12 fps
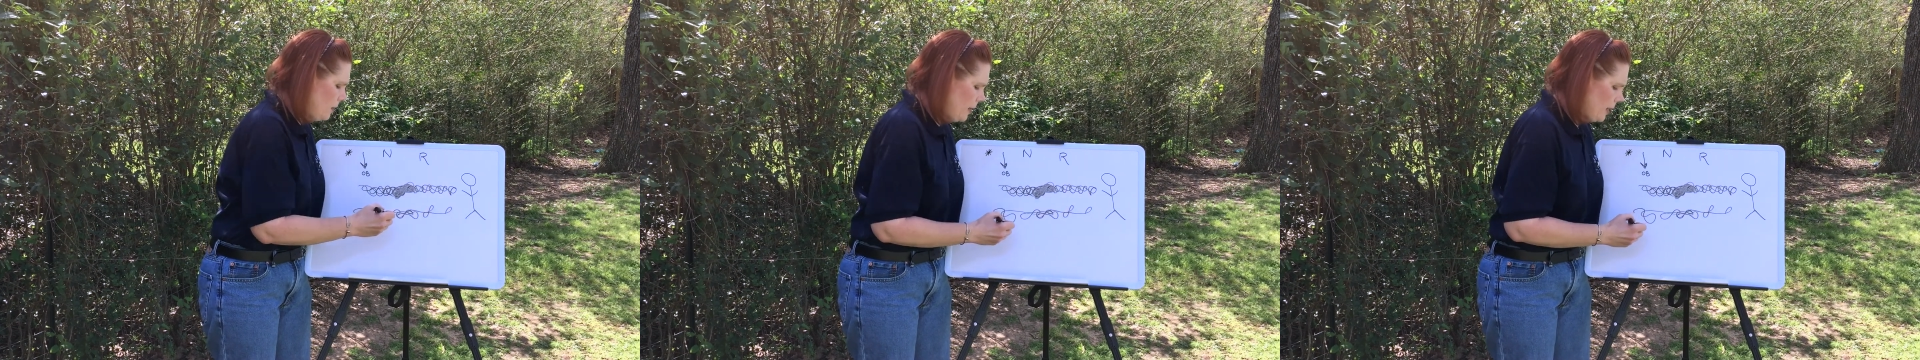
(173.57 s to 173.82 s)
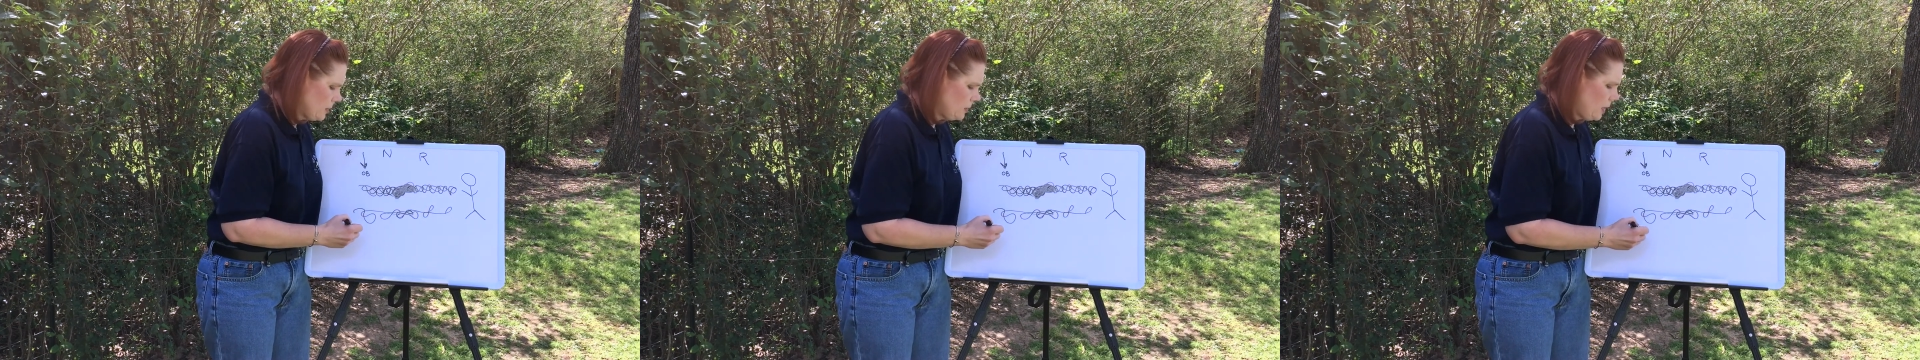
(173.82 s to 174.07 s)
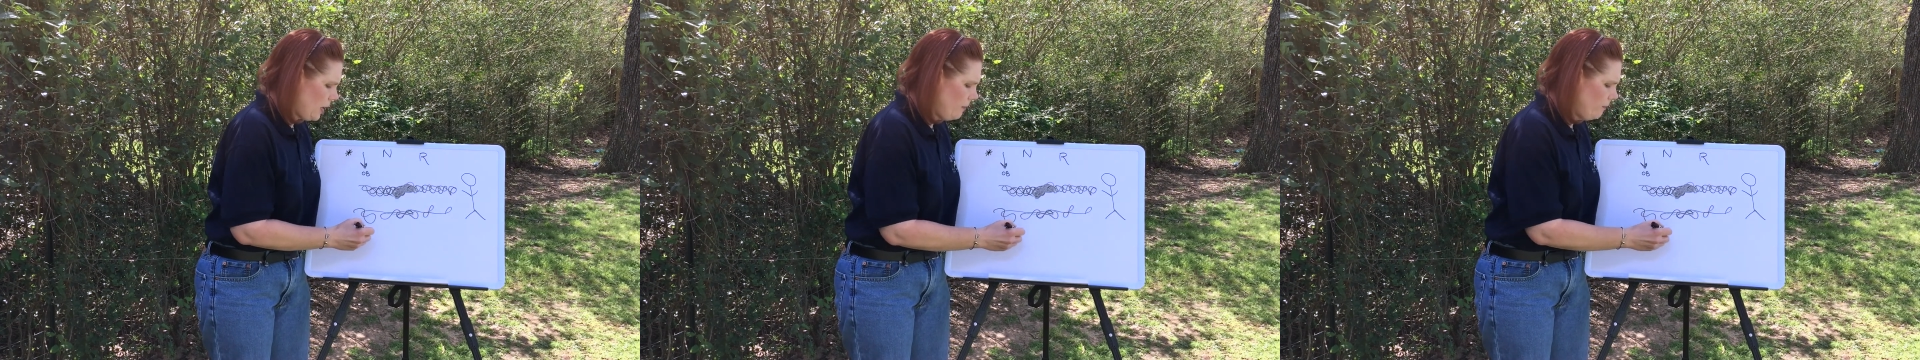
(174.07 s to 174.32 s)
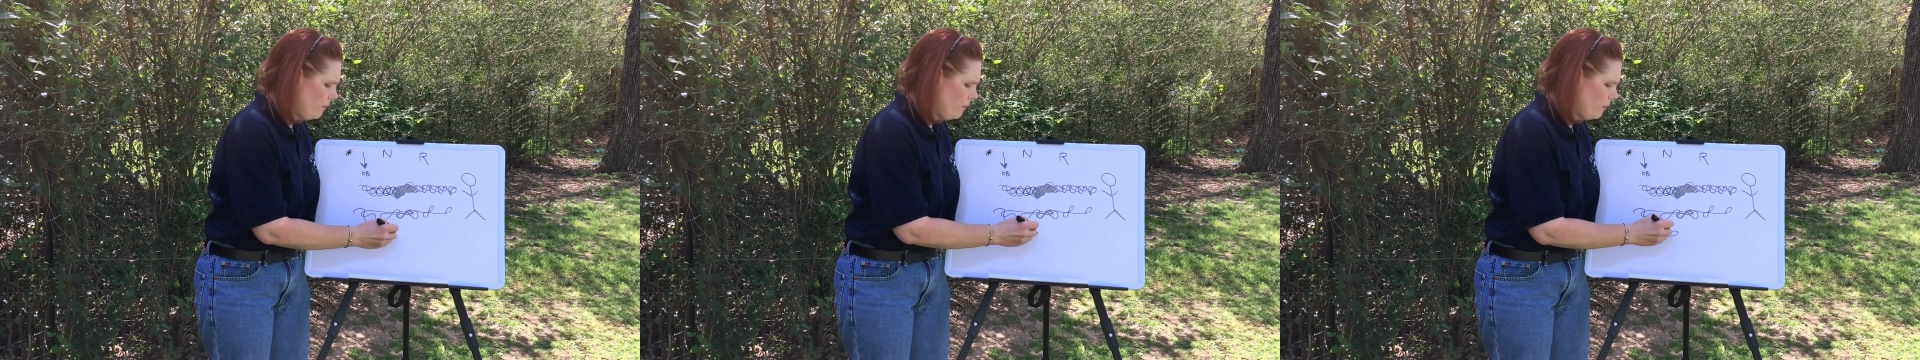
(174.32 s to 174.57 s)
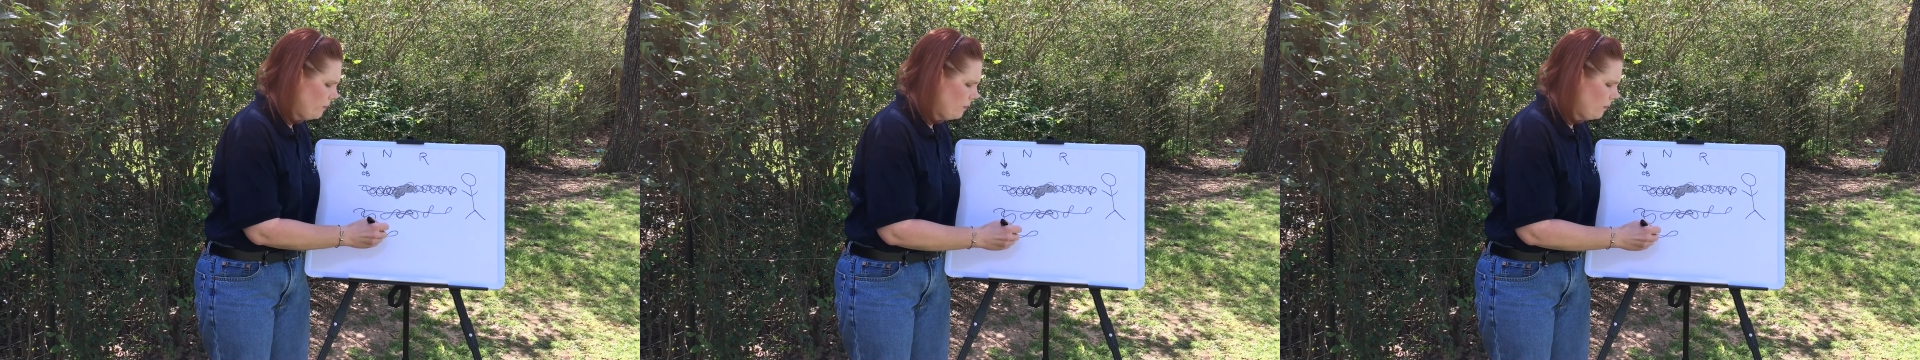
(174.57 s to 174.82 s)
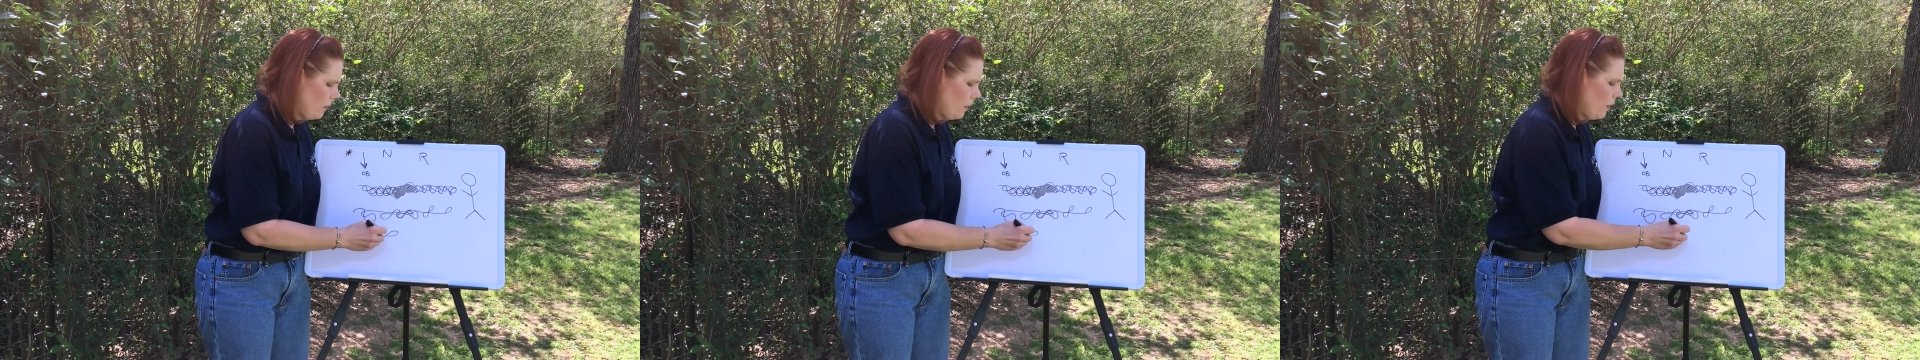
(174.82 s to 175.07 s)
Next time,
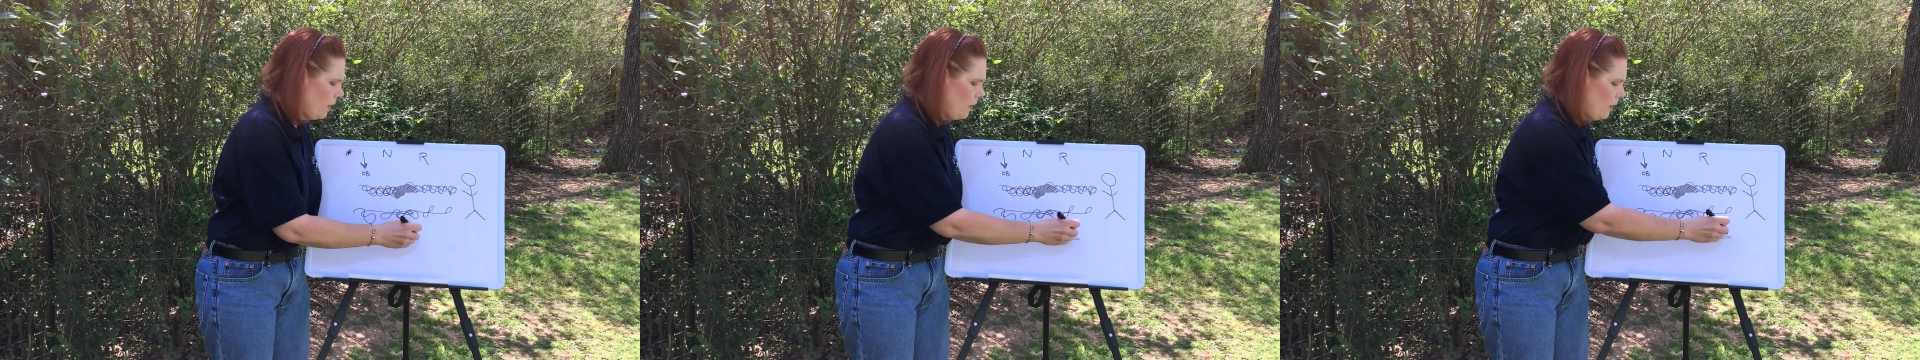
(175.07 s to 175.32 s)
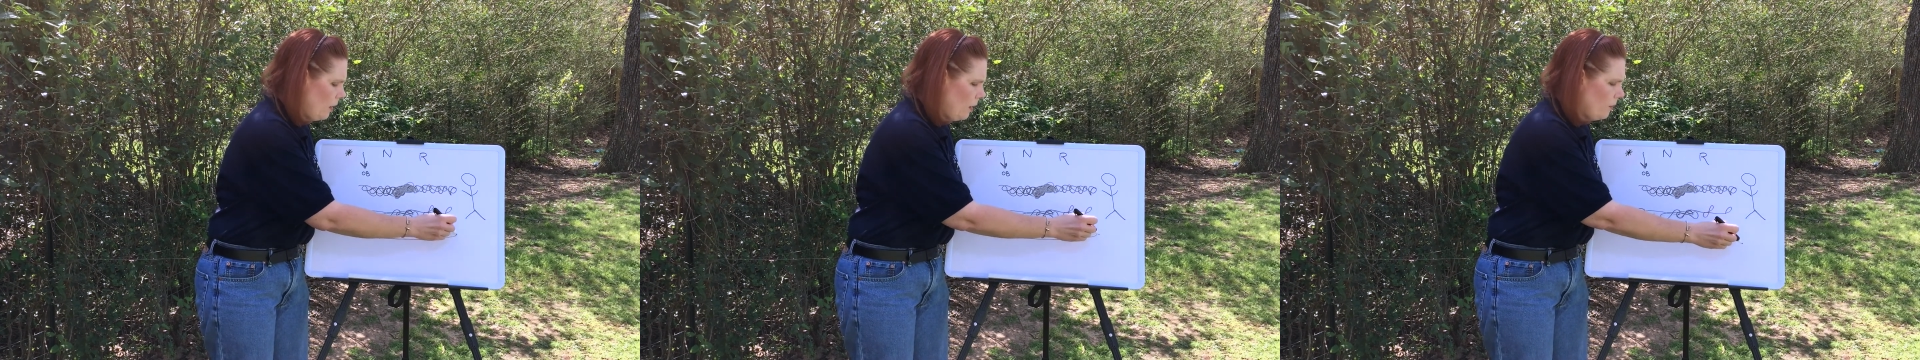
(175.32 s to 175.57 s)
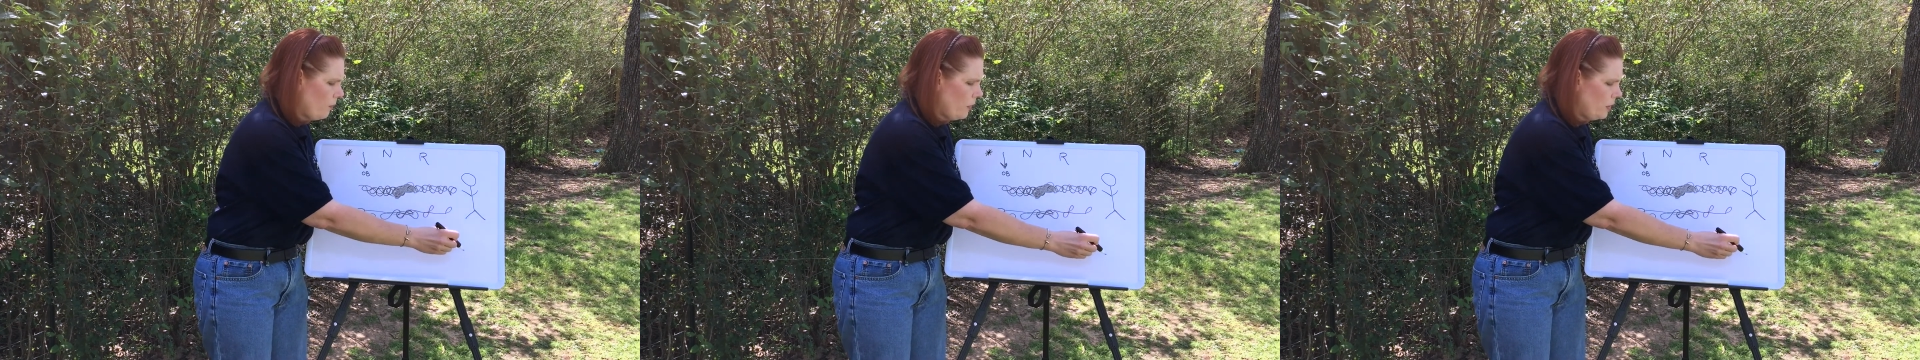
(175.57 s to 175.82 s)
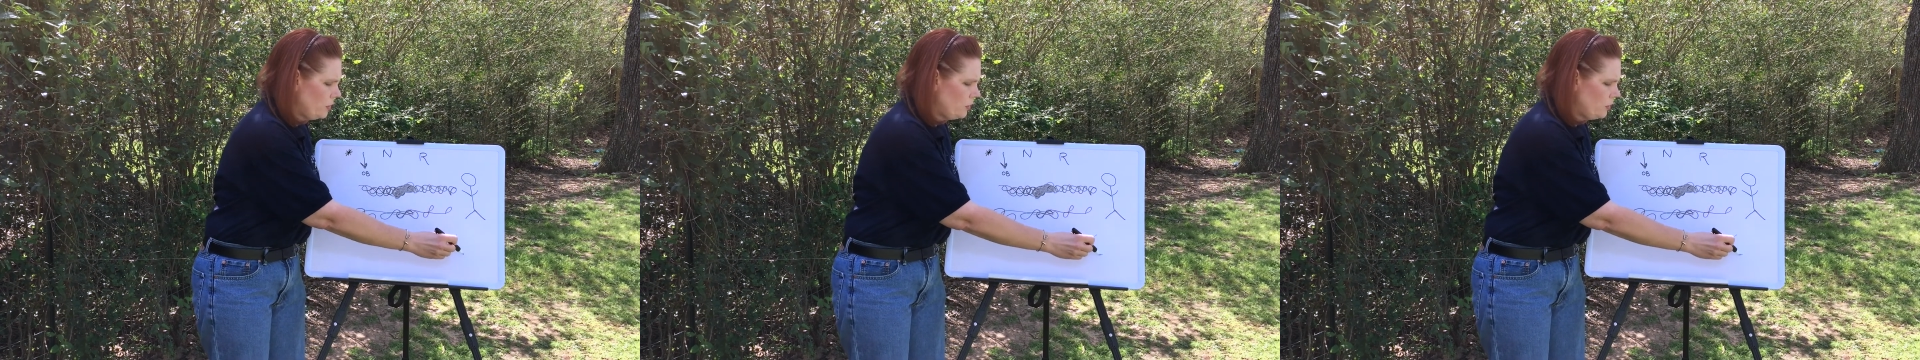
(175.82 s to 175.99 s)
pretty